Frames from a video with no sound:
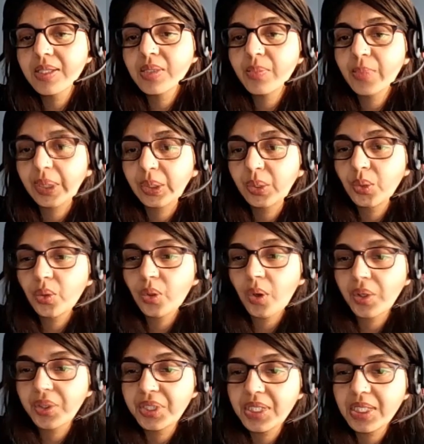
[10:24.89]

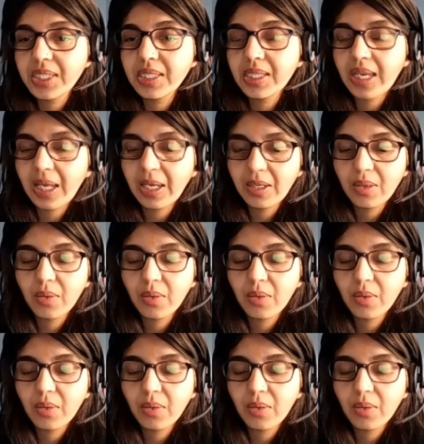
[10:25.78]
methodologies can